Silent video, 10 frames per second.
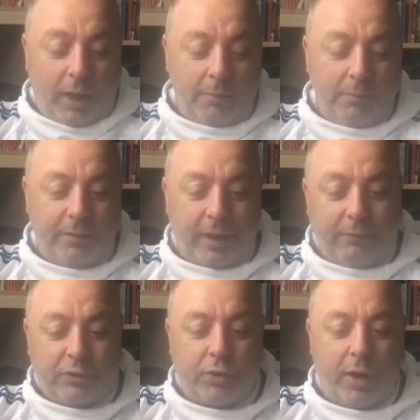
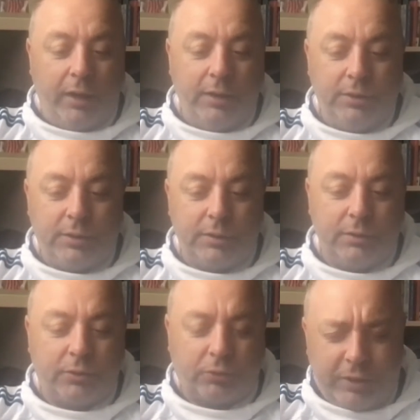they've trained
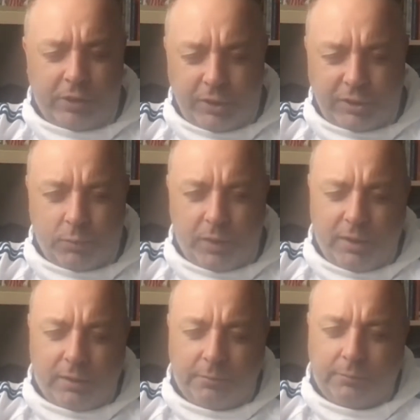3 nights a
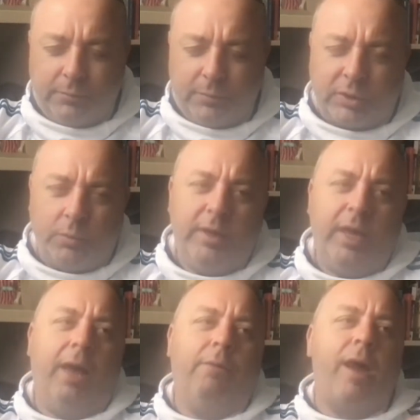week. So we
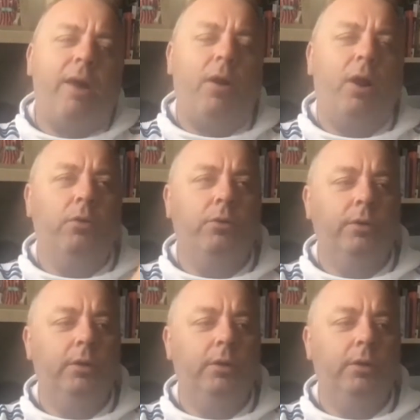have our own